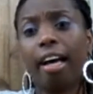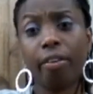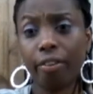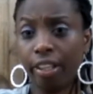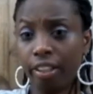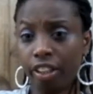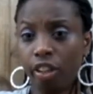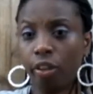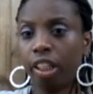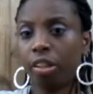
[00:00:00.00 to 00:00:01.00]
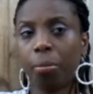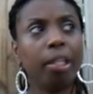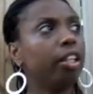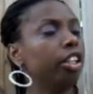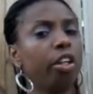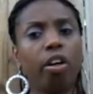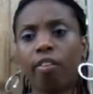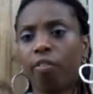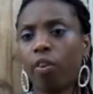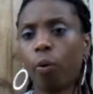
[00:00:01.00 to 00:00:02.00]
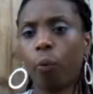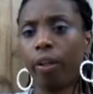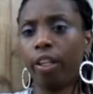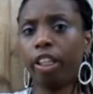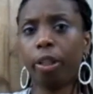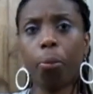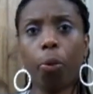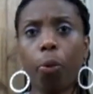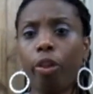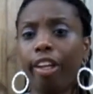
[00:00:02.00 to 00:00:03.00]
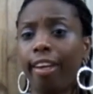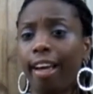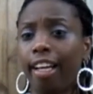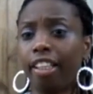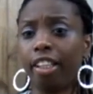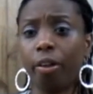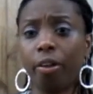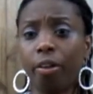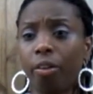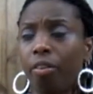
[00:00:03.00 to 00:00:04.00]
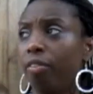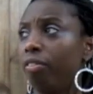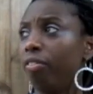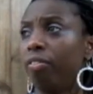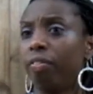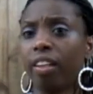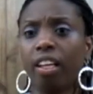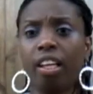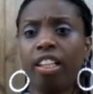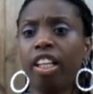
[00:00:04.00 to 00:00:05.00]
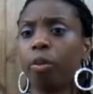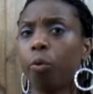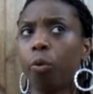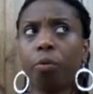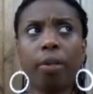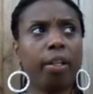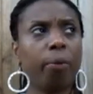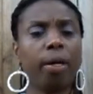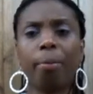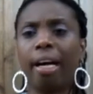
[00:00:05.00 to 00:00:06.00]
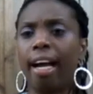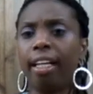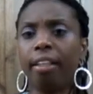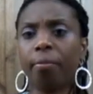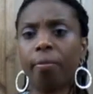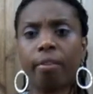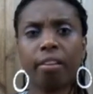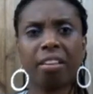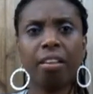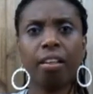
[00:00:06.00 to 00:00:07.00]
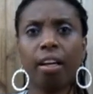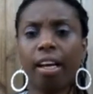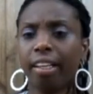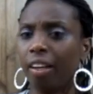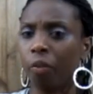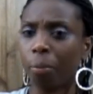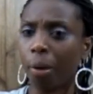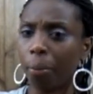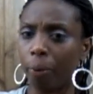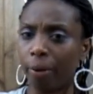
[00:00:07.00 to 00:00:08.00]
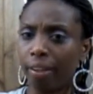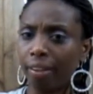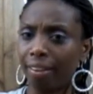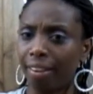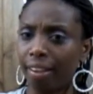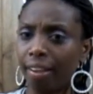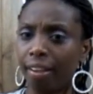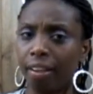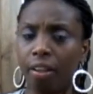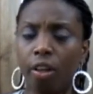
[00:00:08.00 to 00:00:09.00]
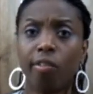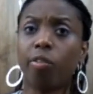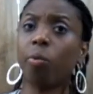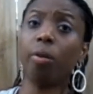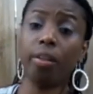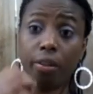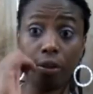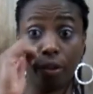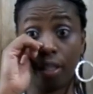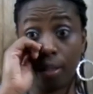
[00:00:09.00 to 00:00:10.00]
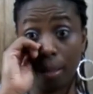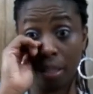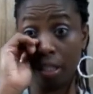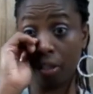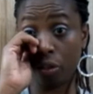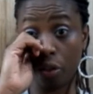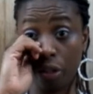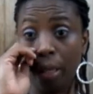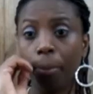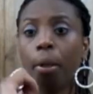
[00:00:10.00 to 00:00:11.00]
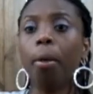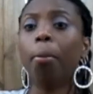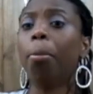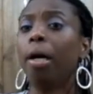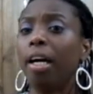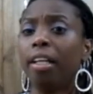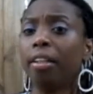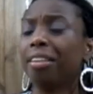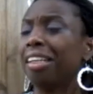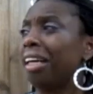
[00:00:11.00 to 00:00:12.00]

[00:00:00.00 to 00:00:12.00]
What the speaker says: I don't think the song is for me. The song felt really smooth and nice, and it just grooved really well, but I can't remember it. Like, for one, though, I need to turn up, but